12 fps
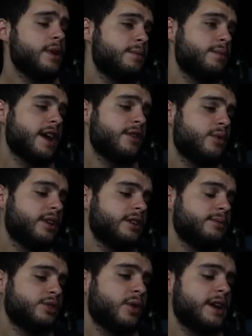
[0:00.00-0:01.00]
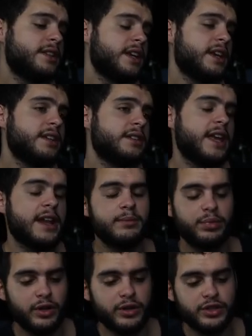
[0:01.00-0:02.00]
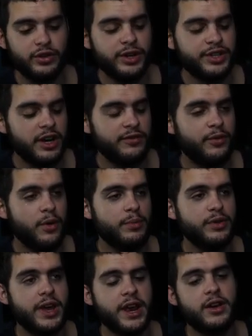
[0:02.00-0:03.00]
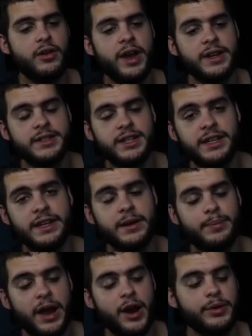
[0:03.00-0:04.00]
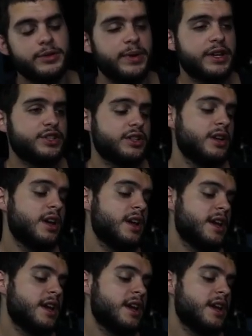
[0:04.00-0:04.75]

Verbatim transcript: And Mike Williams, who I did get a blurred screenshot for, but you can go ahead and see he did get a power expansion.